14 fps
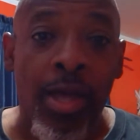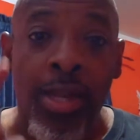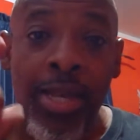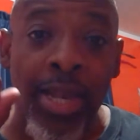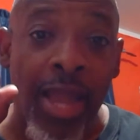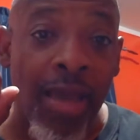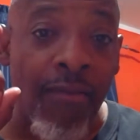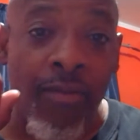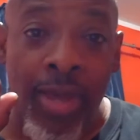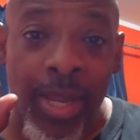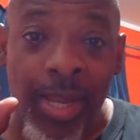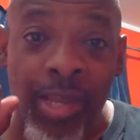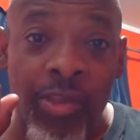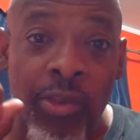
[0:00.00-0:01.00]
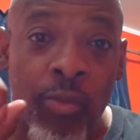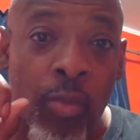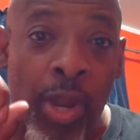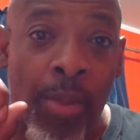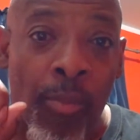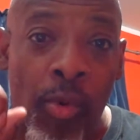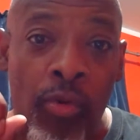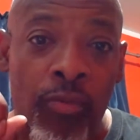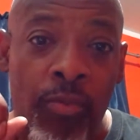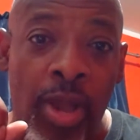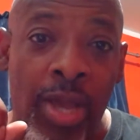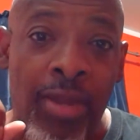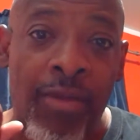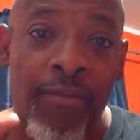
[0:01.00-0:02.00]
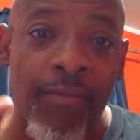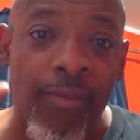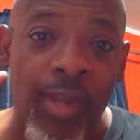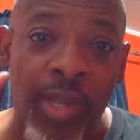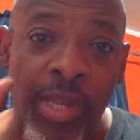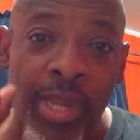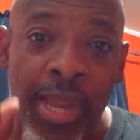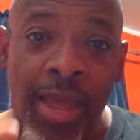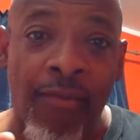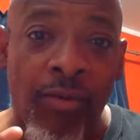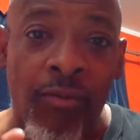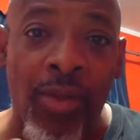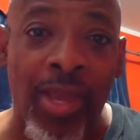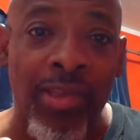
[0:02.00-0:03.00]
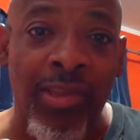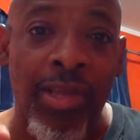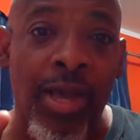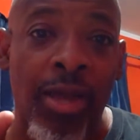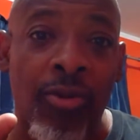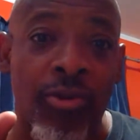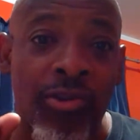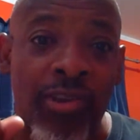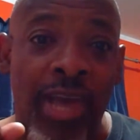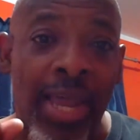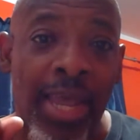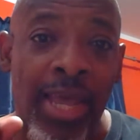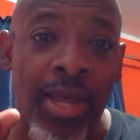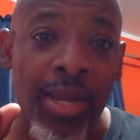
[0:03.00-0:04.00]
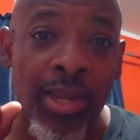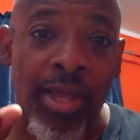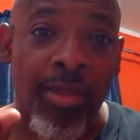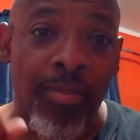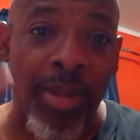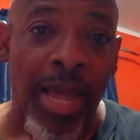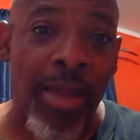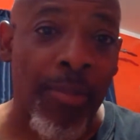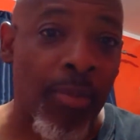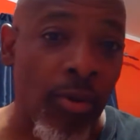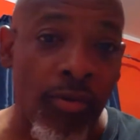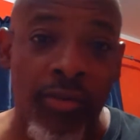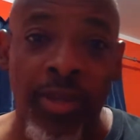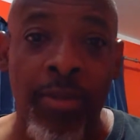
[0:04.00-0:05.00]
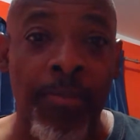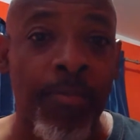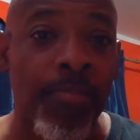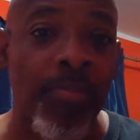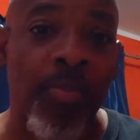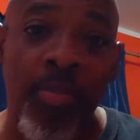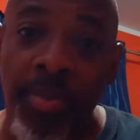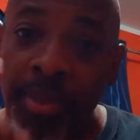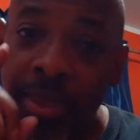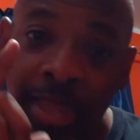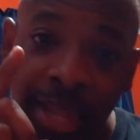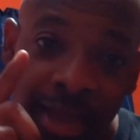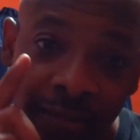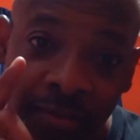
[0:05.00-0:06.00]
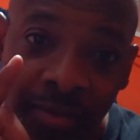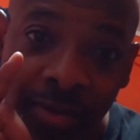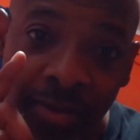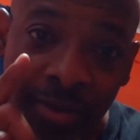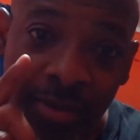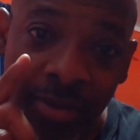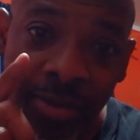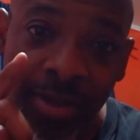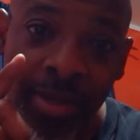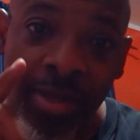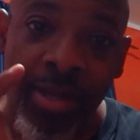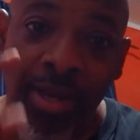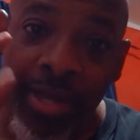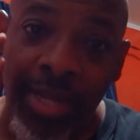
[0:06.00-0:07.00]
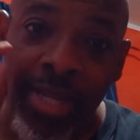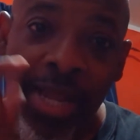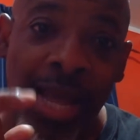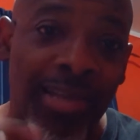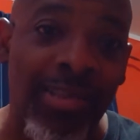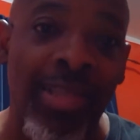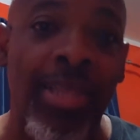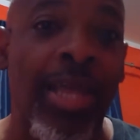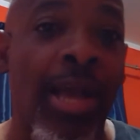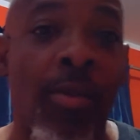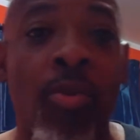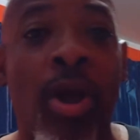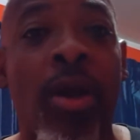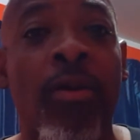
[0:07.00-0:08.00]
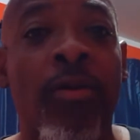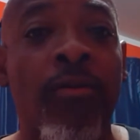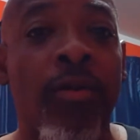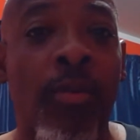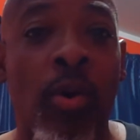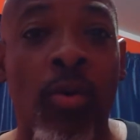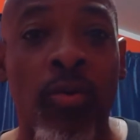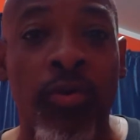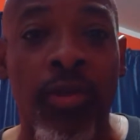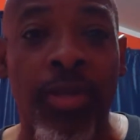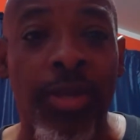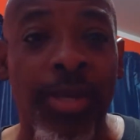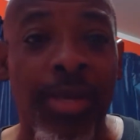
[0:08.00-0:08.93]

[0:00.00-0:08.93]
Never, and this is what I'm most proud of, never raised a gun or shot at another Black person. Never. And that's the thing I'm proud of the most.